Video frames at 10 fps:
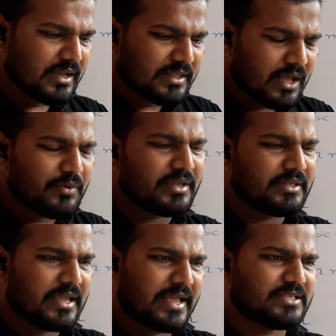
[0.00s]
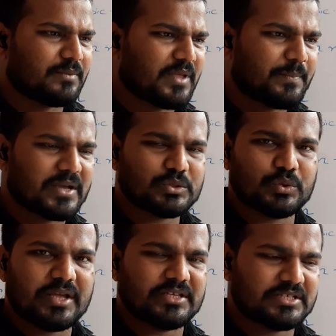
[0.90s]
Now, in case of the
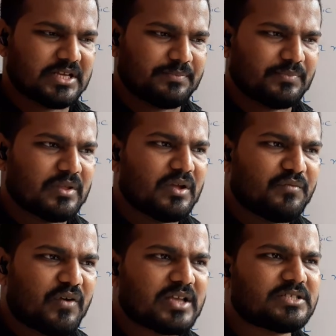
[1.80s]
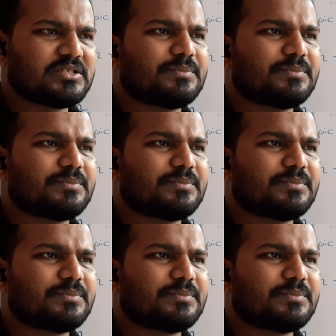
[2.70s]
pasteurization, first